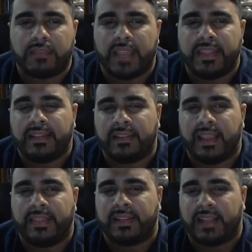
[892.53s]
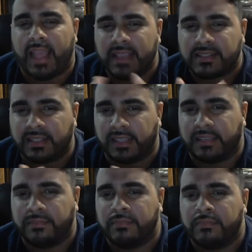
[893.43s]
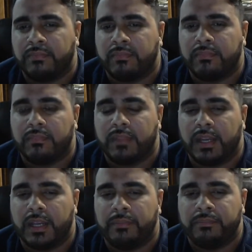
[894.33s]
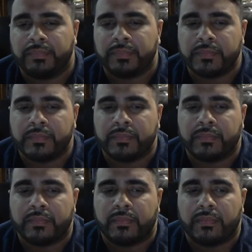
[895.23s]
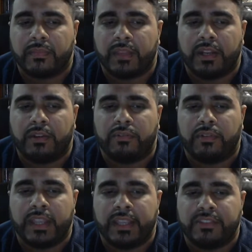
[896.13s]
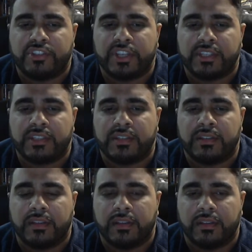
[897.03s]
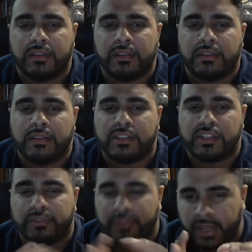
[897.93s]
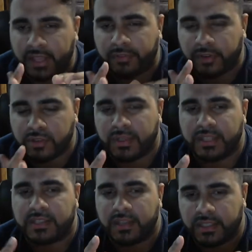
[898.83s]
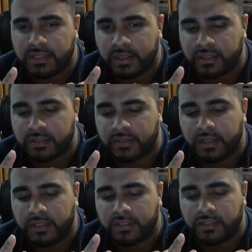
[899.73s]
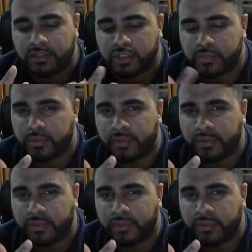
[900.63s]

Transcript: then lastly, it's just So again, the first one is it's consumer